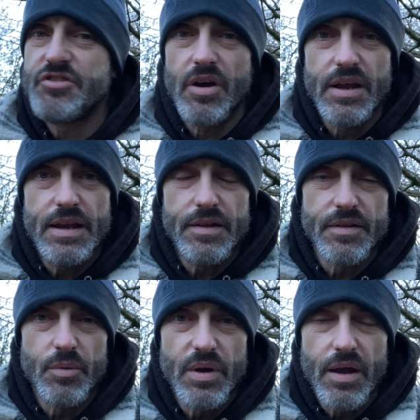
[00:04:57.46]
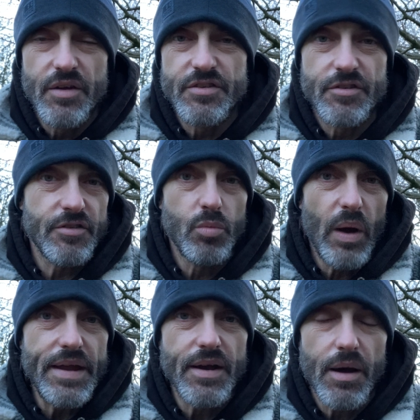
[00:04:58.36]
shiny that we're going to just
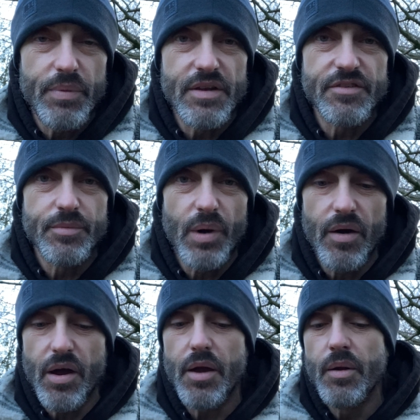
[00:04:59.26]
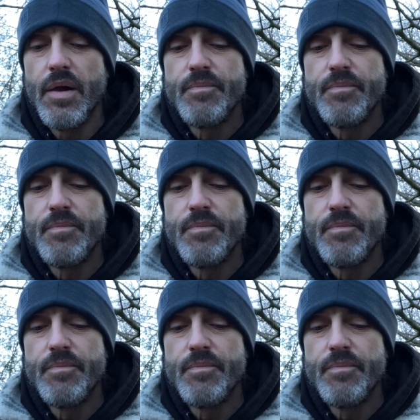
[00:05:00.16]
wake up in tomorrow.